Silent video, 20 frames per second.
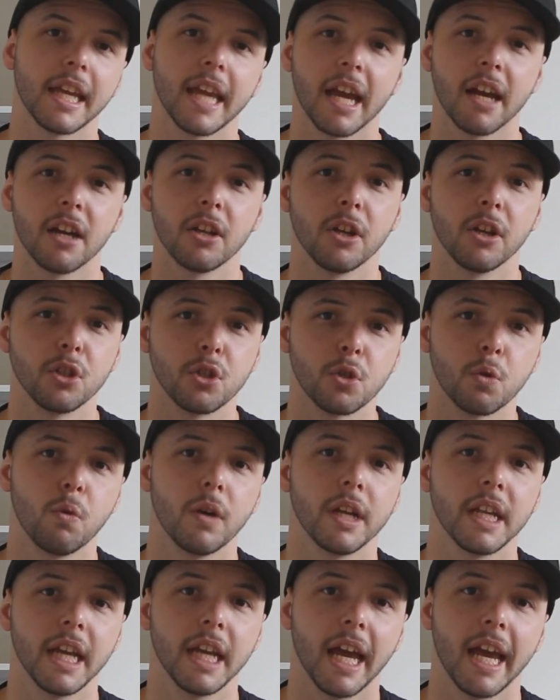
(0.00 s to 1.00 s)
the Kayano
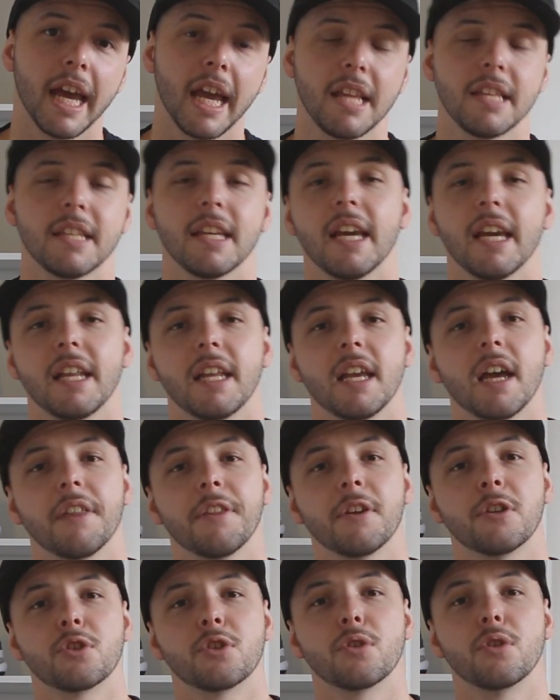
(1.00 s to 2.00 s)
28 to any
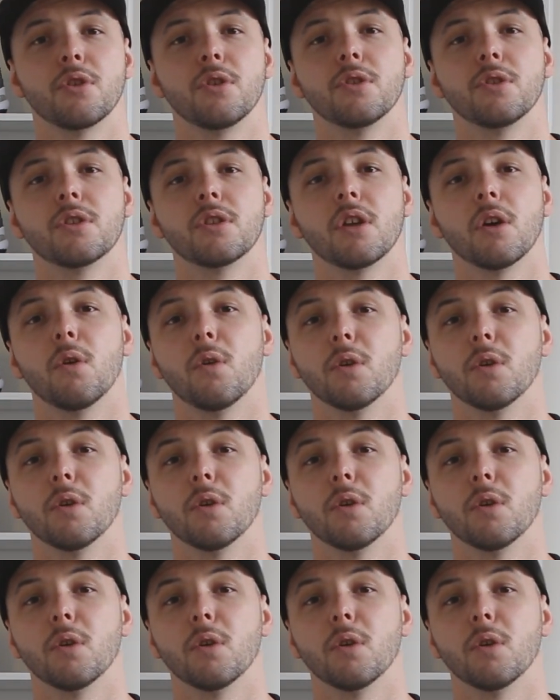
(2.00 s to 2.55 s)
other shoes